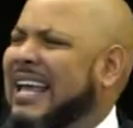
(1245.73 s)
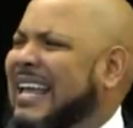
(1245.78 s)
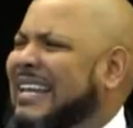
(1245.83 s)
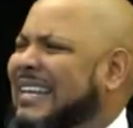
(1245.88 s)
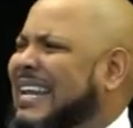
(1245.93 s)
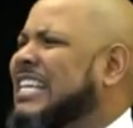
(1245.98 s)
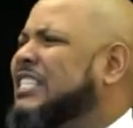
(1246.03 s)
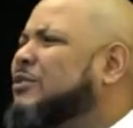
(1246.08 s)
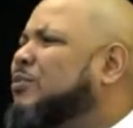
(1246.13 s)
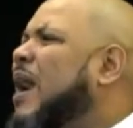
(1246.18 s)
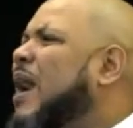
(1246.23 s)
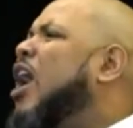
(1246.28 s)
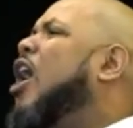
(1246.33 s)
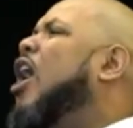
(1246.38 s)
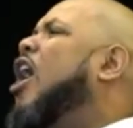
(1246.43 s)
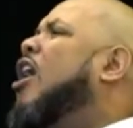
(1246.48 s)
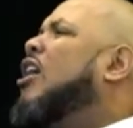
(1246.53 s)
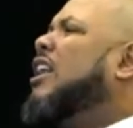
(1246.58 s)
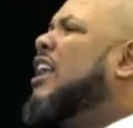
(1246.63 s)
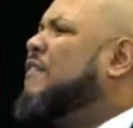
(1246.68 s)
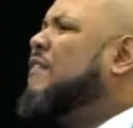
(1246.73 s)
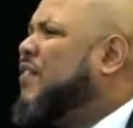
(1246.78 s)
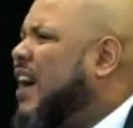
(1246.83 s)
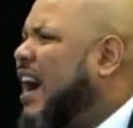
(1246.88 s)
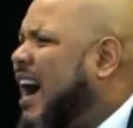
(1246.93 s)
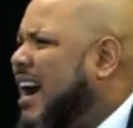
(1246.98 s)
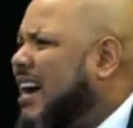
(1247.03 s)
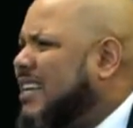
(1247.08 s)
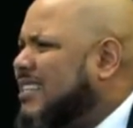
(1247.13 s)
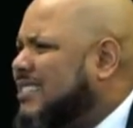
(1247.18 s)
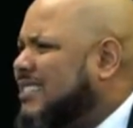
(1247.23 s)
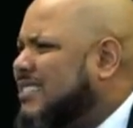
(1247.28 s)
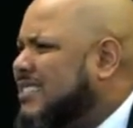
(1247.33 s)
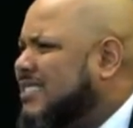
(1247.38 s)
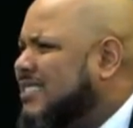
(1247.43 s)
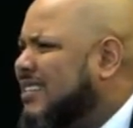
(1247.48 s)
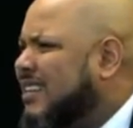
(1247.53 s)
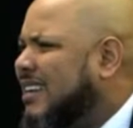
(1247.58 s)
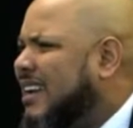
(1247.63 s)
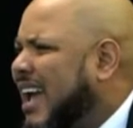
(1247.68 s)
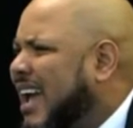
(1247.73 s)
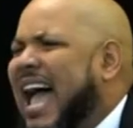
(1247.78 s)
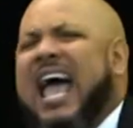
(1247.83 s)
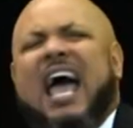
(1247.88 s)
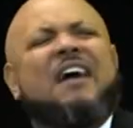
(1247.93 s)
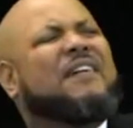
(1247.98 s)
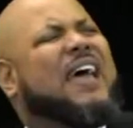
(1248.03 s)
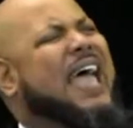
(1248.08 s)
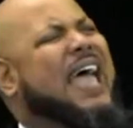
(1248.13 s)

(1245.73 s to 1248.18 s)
That's why all of us have